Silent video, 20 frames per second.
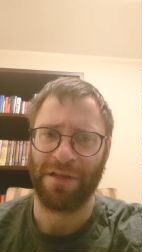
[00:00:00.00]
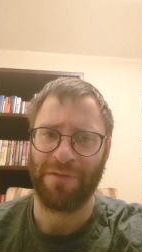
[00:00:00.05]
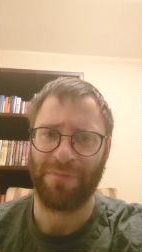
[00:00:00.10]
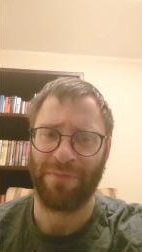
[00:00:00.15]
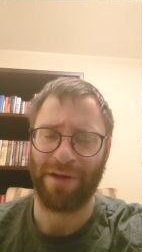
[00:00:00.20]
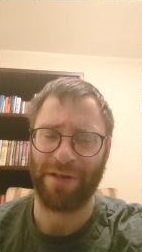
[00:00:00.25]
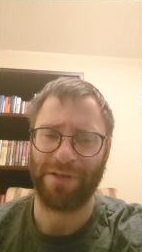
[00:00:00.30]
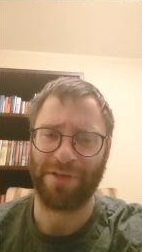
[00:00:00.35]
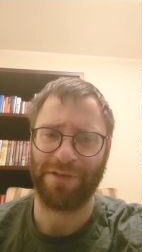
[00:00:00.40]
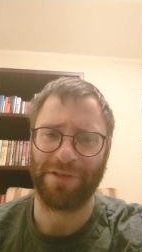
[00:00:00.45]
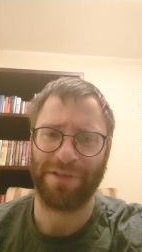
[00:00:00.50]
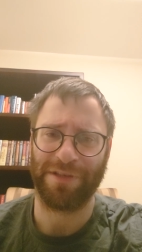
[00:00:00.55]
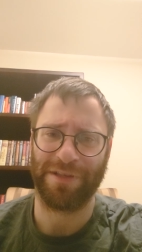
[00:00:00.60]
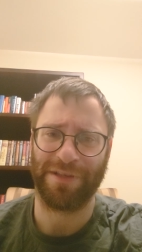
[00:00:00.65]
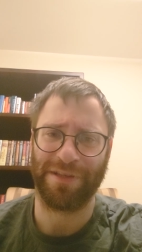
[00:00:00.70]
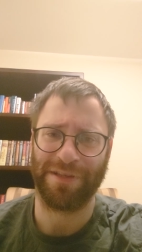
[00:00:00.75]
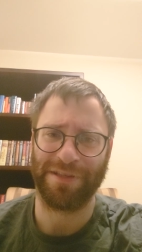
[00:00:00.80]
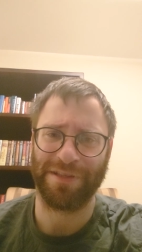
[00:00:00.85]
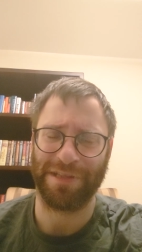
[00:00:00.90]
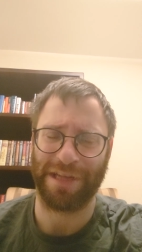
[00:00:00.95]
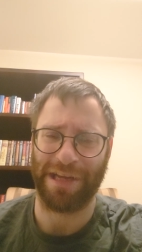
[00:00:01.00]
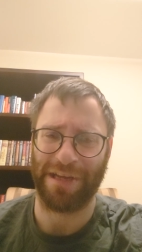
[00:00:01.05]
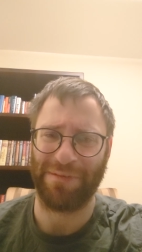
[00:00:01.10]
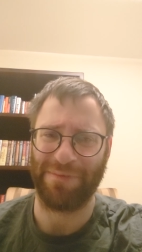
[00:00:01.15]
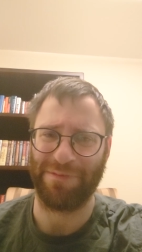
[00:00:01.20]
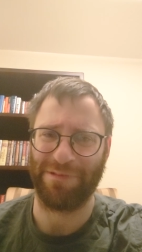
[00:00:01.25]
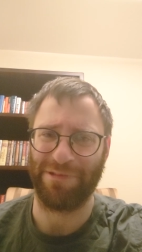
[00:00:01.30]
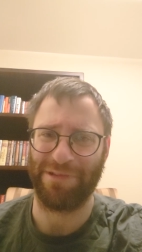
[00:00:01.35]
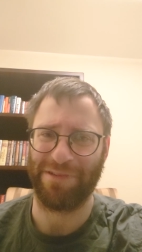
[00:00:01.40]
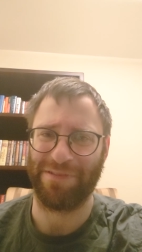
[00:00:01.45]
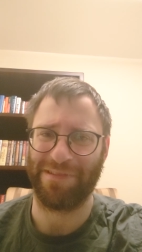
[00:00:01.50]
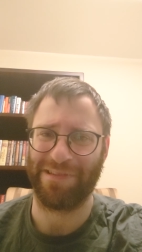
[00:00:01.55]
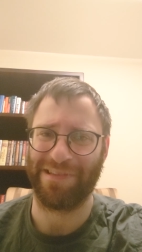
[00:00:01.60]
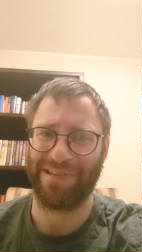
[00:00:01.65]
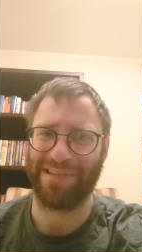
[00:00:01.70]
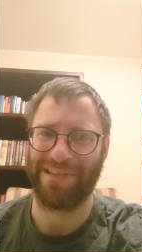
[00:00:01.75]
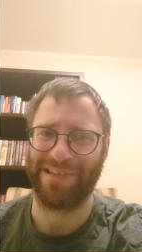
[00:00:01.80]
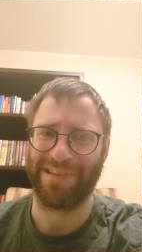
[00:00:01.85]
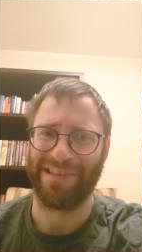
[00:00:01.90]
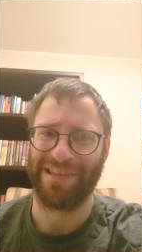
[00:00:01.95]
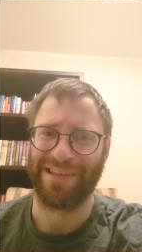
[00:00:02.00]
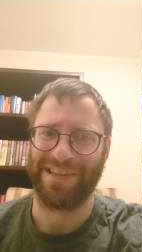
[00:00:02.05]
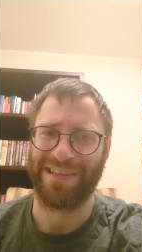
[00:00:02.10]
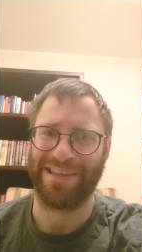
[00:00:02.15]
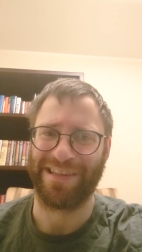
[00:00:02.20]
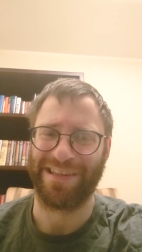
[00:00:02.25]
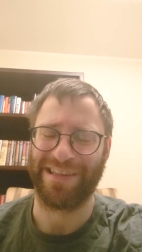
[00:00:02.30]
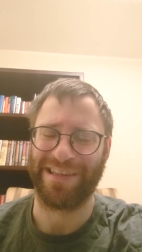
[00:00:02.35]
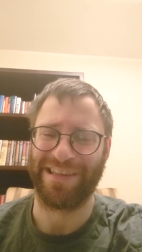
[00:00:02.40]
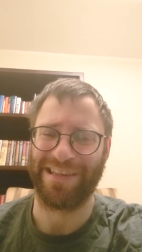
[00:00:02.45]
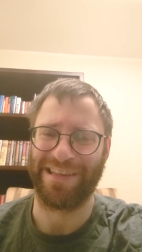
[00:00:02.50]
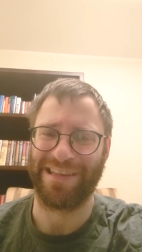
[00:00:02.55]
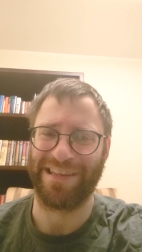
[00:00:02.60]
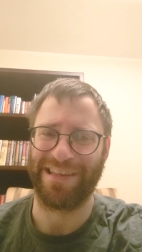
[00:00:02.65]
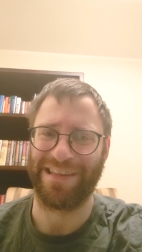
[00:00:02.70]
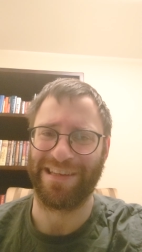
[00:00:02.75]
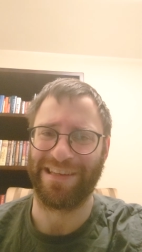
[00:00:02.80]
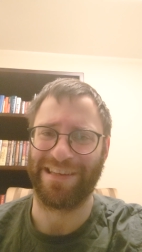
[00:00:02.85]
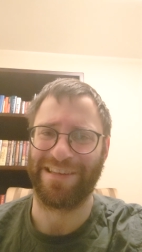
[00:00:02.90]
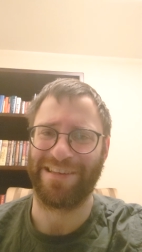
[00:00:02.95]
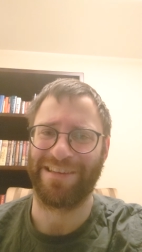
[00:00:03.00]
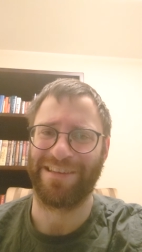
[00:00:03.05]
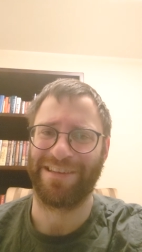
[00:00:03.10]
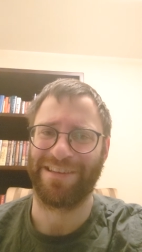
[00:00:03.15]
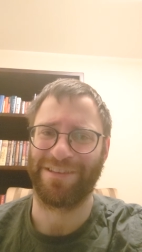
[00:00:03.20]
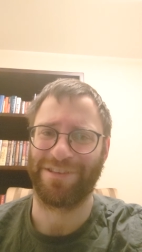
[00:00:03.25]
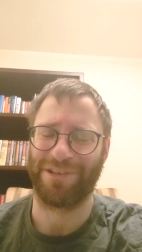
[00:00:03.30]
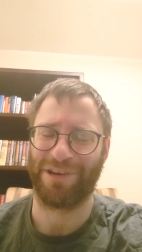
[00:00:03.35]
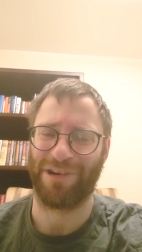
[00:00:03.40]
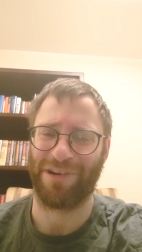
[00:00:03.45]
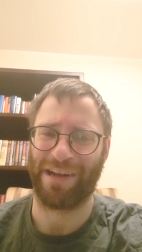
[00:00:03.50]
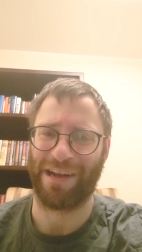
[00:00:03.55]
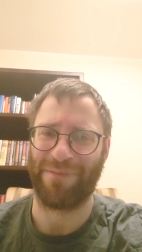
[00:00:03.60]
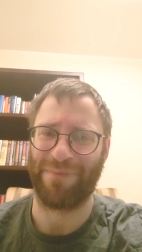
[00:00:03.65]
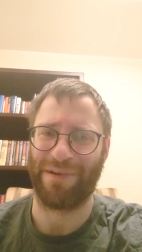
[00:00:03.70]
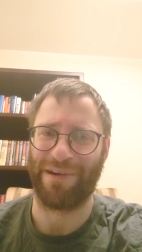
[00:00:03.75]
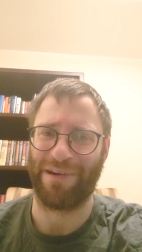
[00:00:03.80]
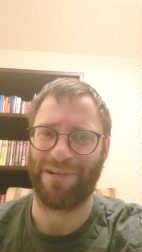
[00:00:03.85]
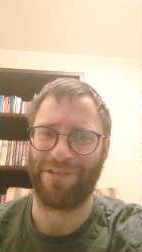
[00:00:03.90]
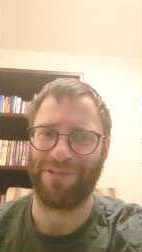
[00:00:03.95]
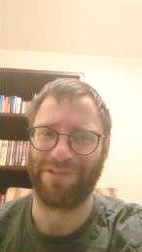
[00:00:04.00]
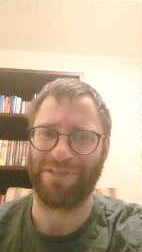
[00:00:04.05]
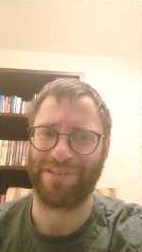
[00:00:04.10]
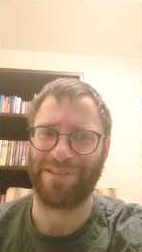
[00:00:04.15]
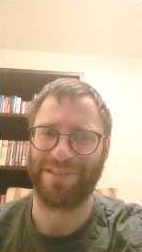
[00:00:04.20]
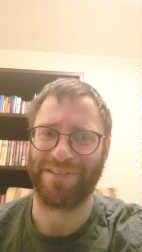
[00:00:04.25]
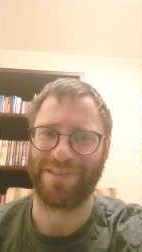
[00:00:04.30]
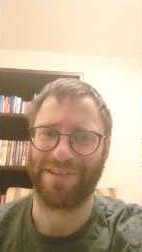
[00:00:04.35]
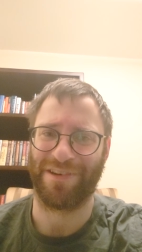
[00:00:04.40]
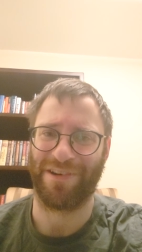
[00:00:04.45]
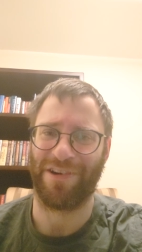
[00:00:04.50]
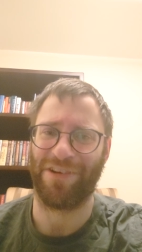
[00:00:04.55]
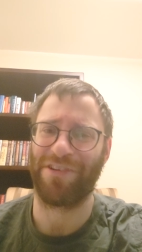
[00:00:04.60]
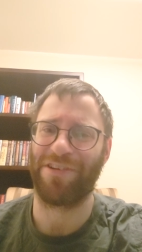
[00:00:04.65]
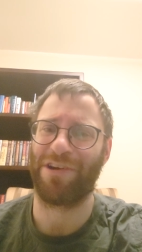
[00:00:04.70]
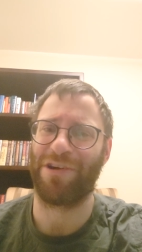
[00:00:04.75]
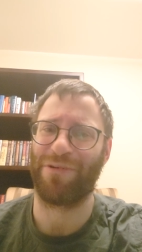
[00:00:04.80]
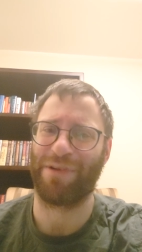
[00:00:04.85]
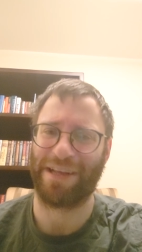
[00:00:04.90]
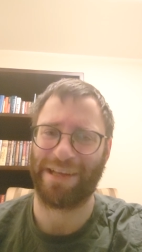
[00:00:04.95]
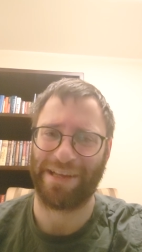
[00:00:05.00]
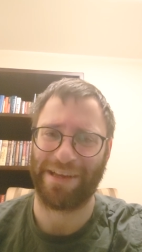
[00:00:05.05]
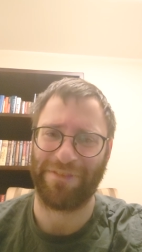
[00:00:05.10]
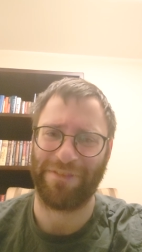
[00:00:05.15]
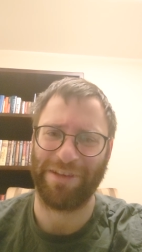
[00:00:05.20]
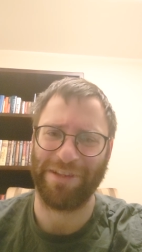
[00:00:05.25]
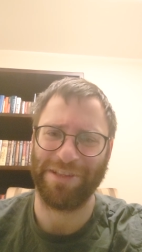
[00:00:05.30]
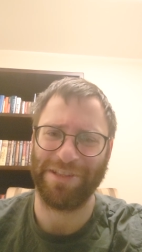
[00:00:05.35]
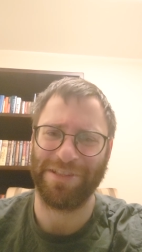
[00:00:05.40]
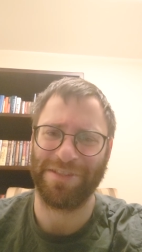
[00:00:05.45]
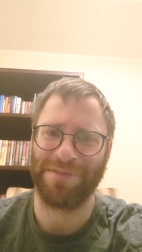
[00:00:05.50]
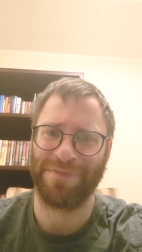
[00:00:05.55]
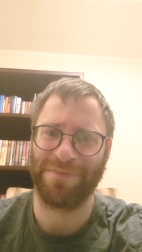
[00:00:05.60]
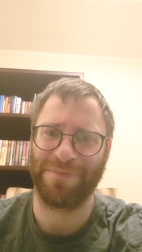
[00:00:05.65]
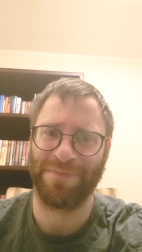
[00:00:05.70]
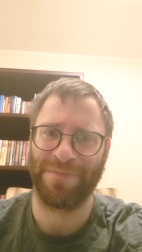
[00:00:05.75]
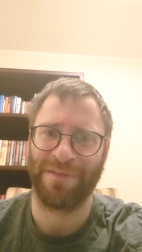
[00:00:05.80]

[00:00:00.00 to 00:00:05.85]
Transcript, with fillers: but this time we will uh, talk about ongoing events,